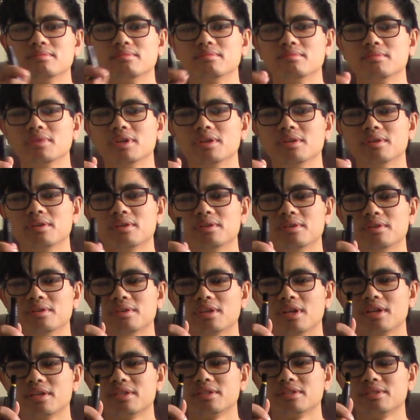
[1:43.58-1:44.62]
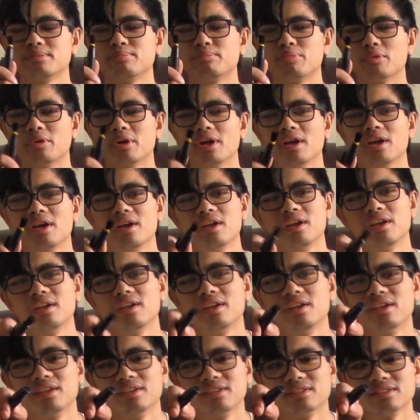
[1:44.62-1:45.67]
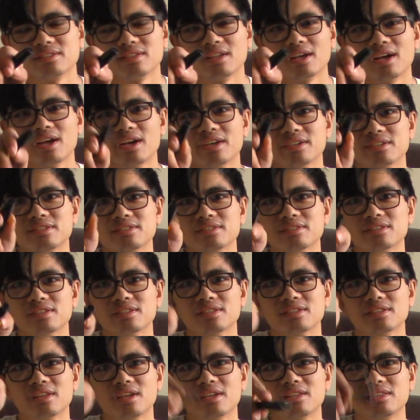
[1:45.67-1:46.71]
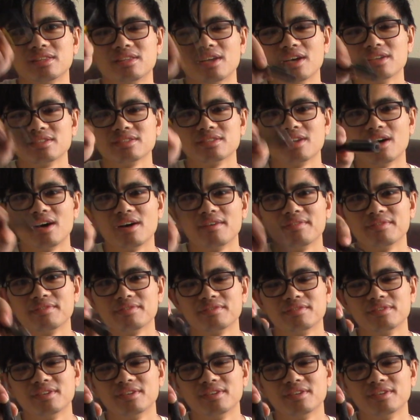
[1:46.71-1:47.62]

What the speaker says: little spray slash dust off